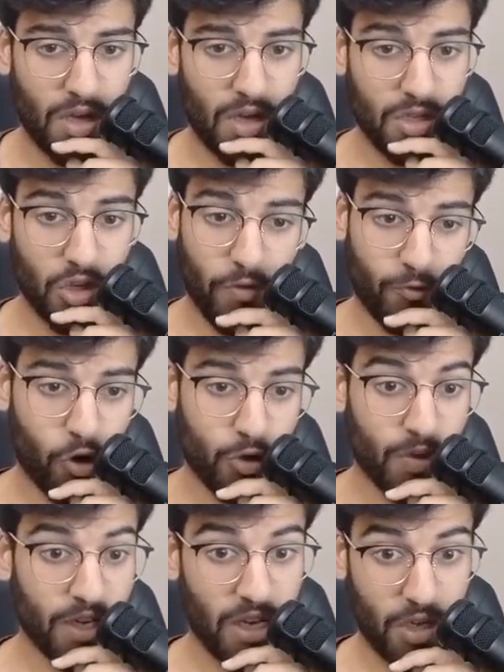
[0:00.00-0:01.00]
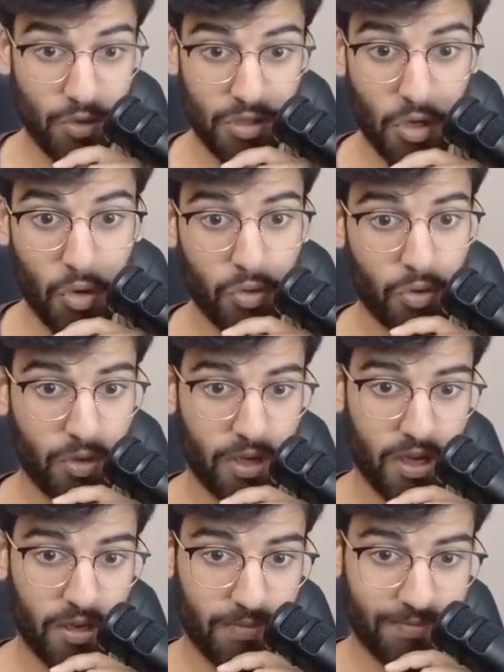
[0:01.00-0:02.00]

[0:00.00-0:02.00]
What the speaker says: So of course we're going to use the code node again.